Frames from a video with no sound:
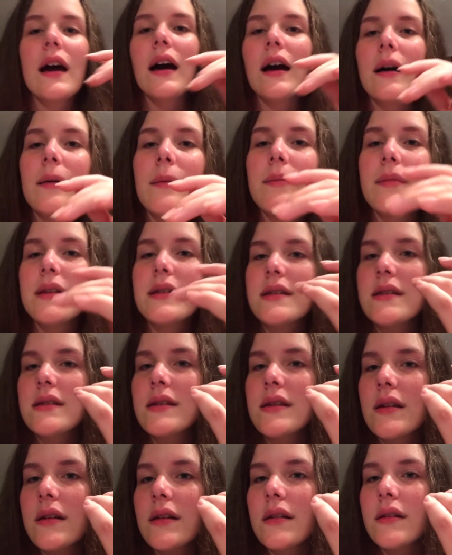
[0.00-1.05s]
um this is
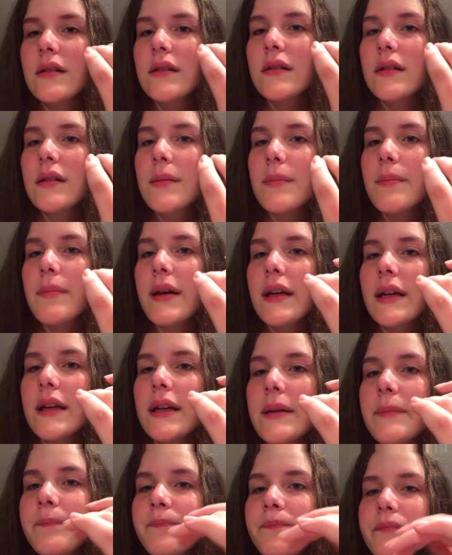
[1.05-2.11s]
the
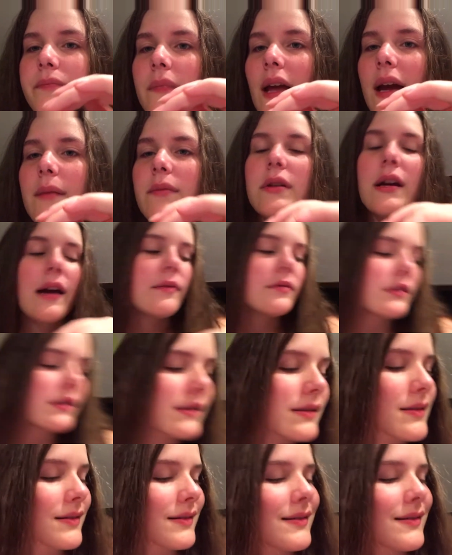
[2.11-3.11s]
pinky I'm, I'm just